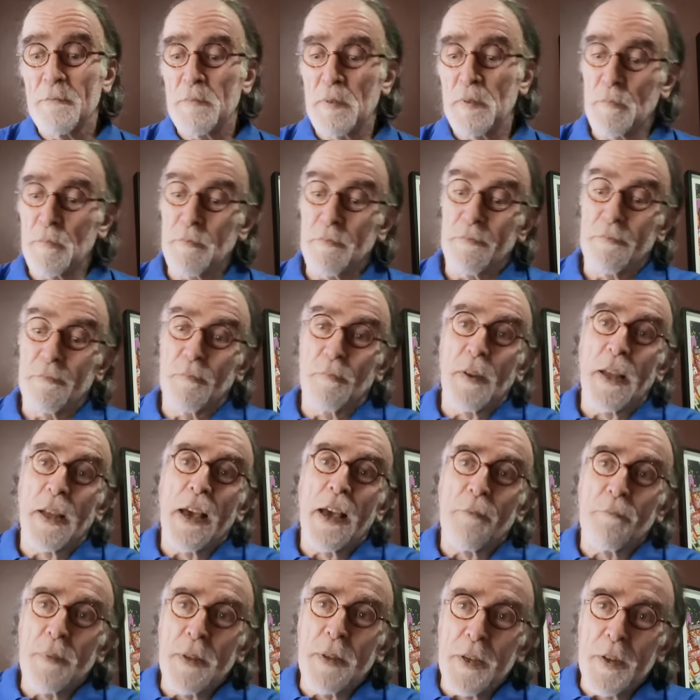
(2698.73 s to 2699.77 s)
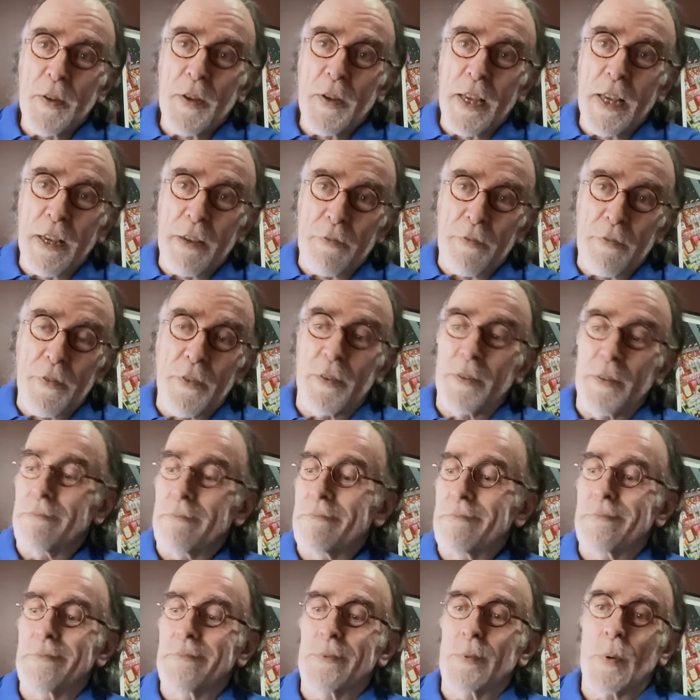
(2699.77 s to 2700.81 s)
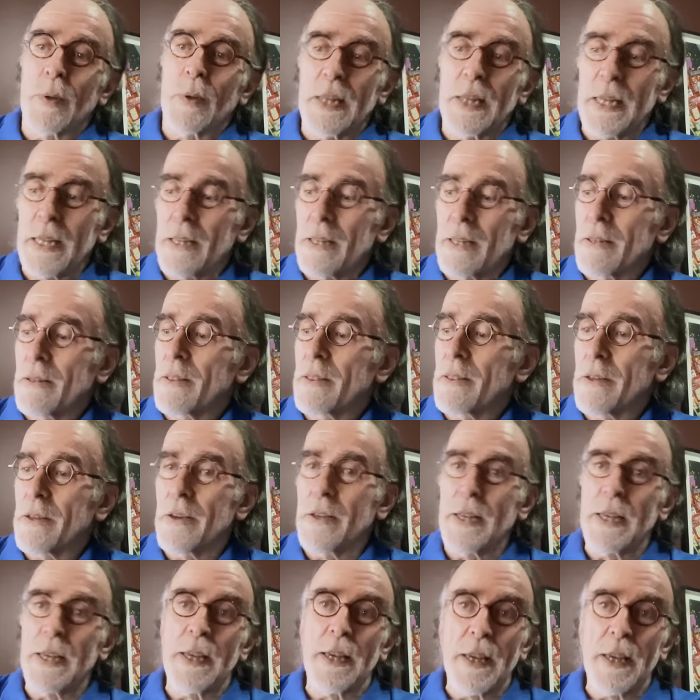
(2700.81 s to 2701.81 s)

But we have been doing it for 20, 30